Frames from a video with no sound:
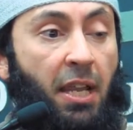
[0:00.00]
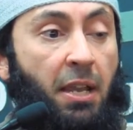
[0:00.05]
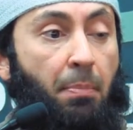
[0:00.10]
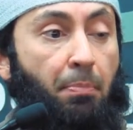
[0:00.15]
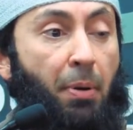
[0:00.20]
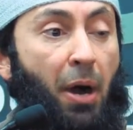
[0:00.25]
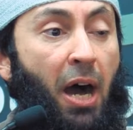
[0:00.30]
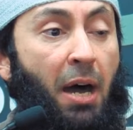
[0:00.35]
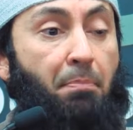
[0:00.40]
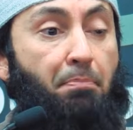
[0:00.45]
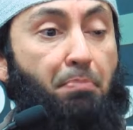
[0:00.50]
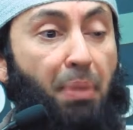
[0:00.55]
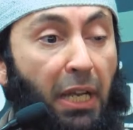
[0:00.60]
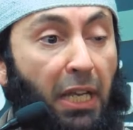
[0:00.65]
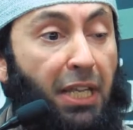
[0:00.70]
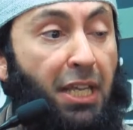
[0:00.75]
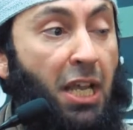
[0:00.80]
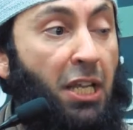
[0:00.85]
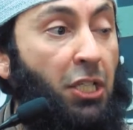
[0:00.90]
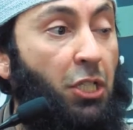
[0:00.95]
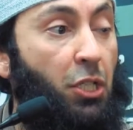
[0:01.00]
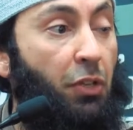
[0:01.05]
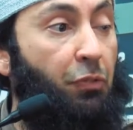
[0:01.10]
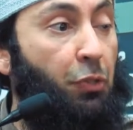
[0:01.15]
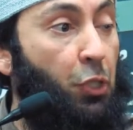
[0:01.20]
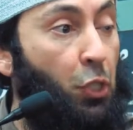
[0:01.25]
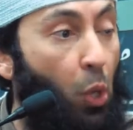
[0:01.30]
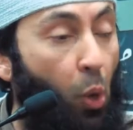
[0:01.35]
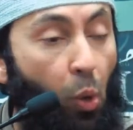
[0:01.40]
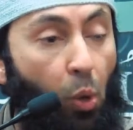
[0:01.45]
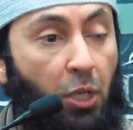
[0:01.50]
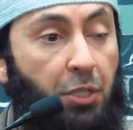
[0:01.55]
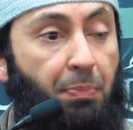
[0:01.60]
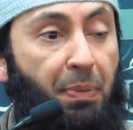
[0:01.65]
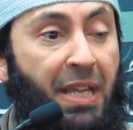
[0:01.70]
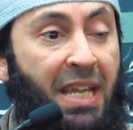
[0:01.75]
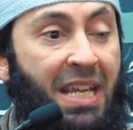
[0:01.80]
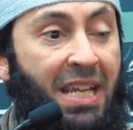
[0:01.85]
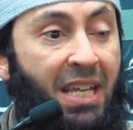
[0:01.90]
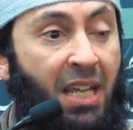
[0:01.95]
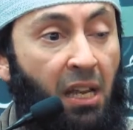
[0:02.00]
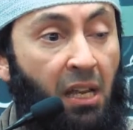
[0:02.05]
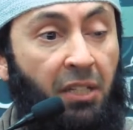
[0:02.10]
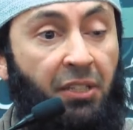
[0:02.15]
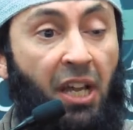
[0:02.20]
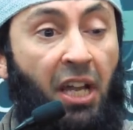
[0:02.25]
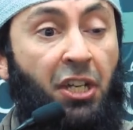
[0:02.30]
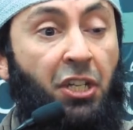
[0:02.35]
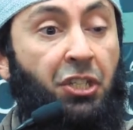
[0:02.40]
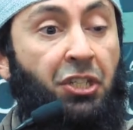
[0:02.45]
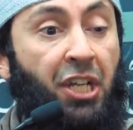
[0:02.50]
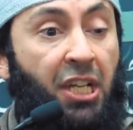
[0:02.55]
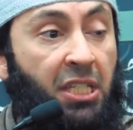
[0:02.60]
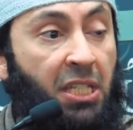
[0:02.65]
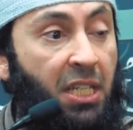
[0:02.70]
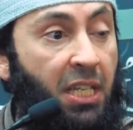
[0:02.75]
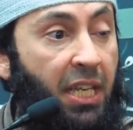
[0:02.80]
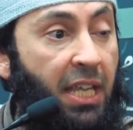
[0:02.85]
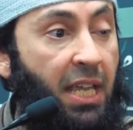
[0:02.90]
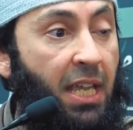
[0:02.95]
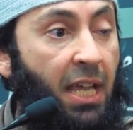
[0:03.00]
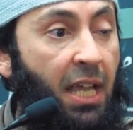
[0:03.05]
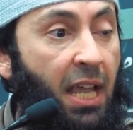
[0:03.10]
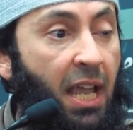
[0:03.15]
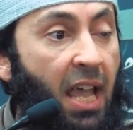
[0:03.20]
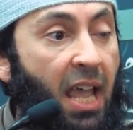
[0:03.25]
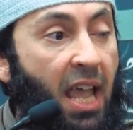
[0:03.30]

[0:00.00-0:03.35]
and upon billions of souls being killed unjustly